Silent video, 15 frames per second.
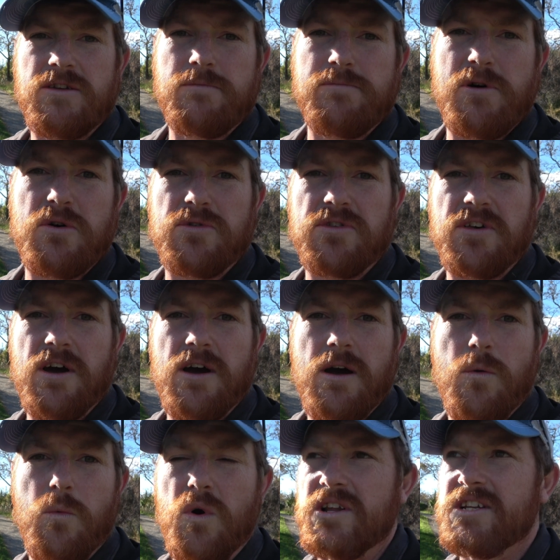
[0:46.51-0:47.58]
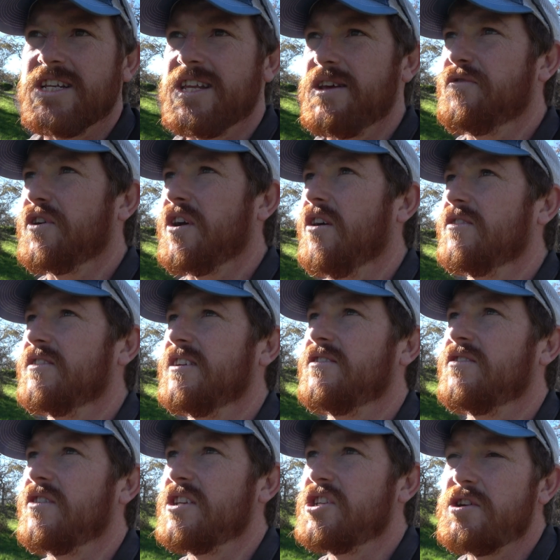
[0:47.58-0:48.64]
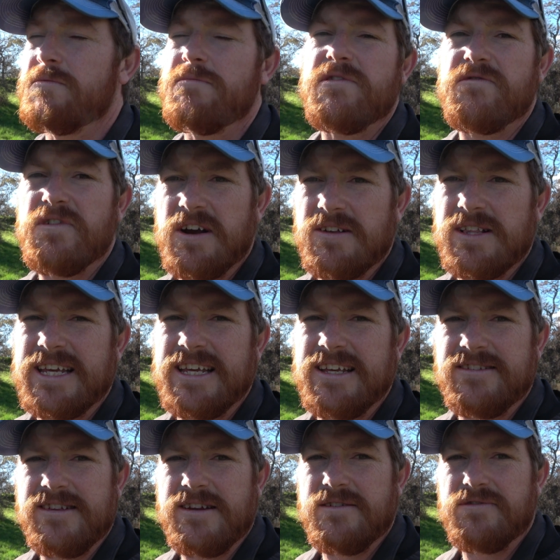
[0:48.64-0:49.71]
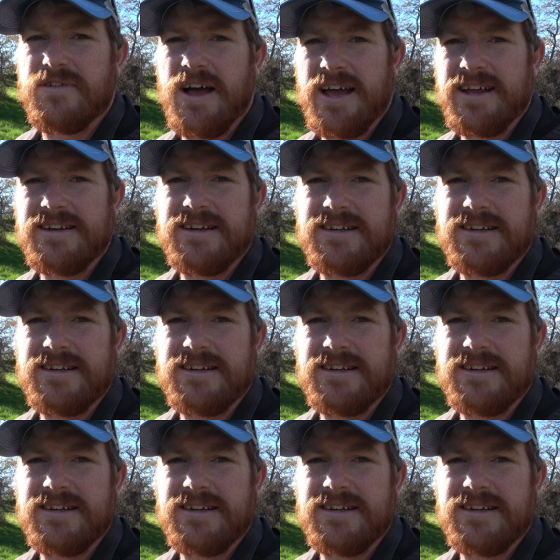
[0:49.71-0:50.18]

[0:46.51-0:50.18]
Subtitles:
They're both one difficulty, so they should be fairly easy to find.